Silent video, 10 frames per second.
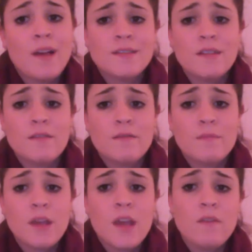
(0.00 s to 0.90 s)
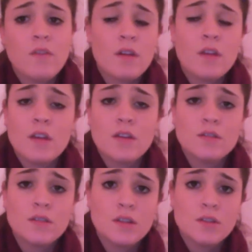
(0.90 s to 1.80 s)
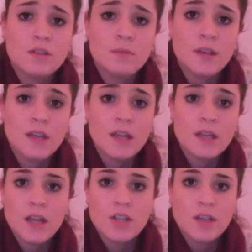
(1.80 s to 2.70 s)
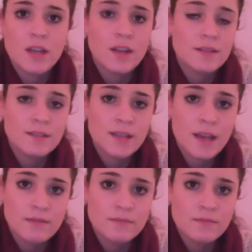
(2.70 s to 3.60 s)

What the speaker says: positive behavior he or she should be engaging in instead.